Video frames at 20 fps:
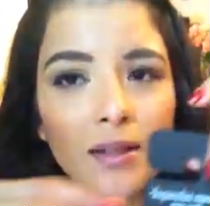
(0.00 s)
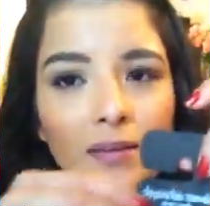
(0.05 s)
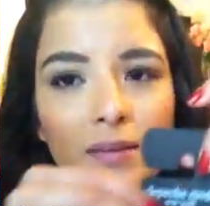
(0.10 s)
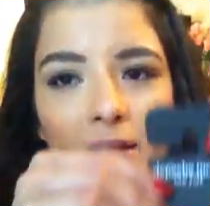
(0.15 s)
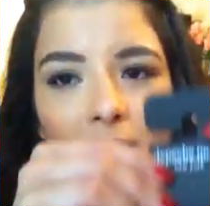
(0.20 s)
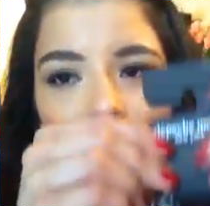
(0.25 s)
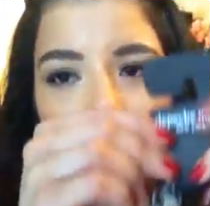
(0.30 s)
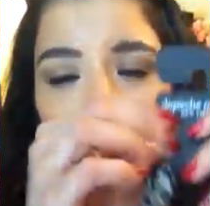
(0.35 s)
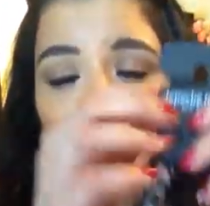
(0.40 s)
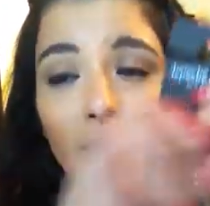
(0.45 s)

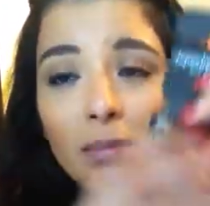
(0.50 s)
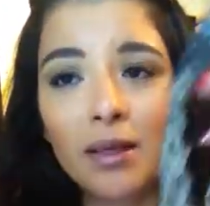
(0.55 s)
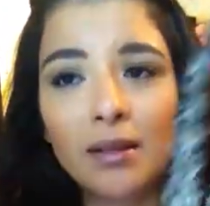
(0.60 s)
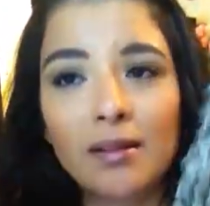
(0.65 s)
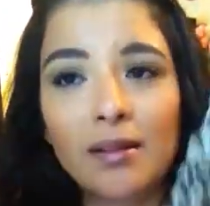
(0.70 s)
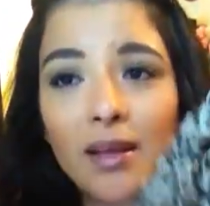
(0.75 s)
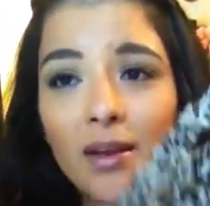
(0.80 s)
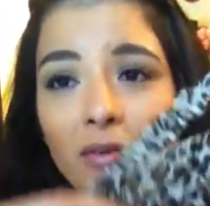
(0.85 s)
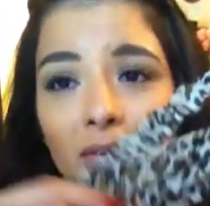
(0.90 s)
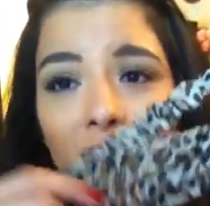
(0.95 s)
That's my
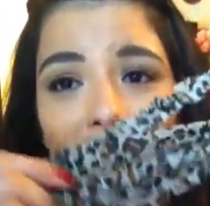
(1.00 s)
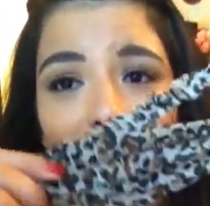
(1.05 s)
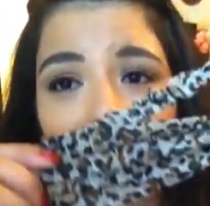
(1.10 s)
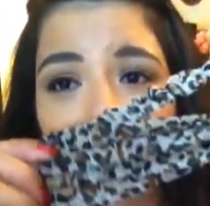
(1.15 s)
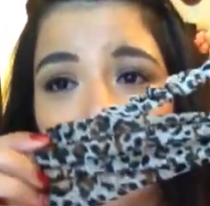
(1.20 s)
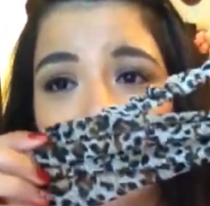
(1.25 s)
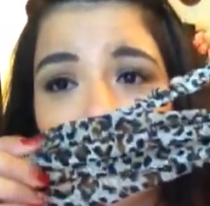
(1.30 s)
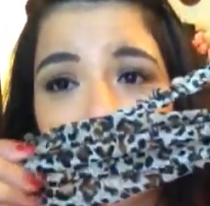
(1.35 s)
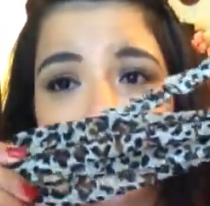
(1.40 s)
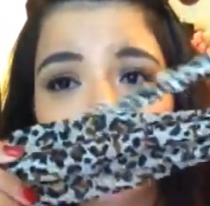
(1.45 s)
big thing right
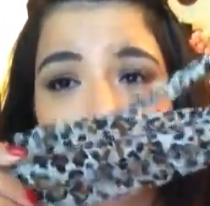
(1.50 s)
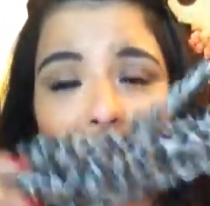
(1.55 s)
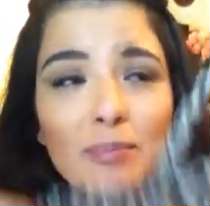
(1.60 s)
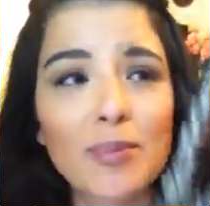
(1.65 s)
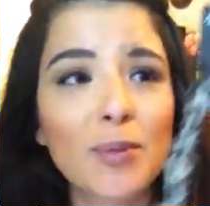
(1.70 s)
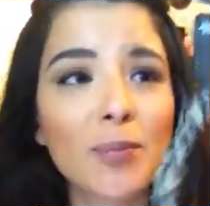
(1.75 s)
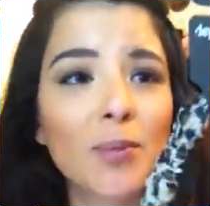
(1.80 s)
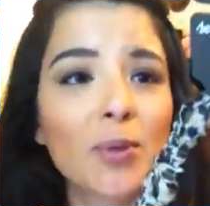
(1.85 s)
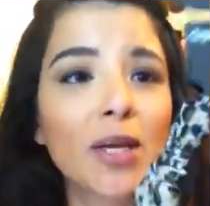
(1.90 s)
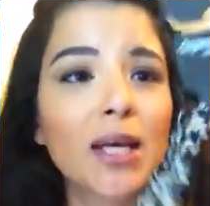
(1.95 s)
now,
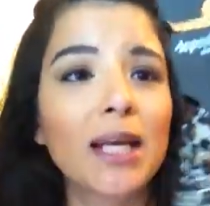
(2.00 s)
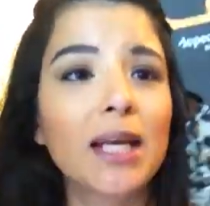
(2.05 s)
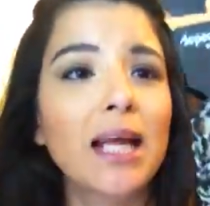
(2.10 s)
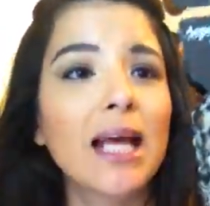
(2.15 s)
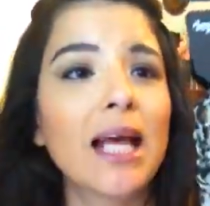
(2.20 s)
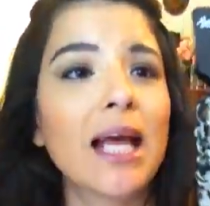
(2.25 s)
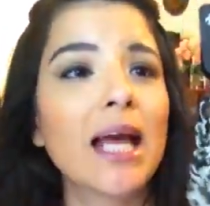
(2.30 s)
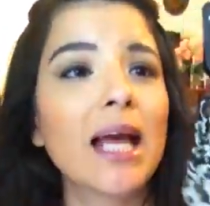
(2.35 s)
leopard print.